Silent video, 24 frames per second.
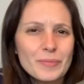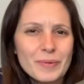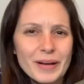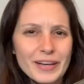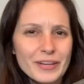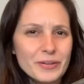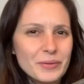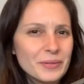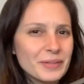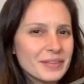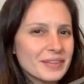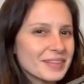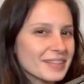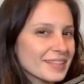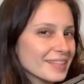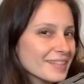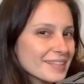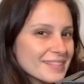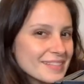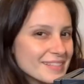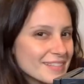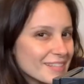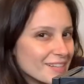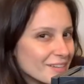I don't think
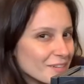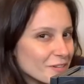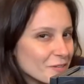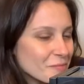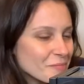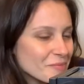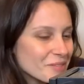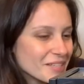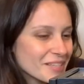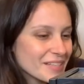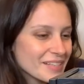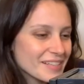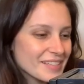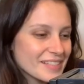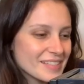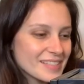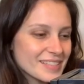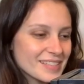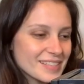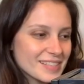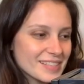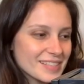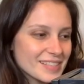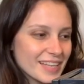so,
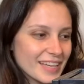because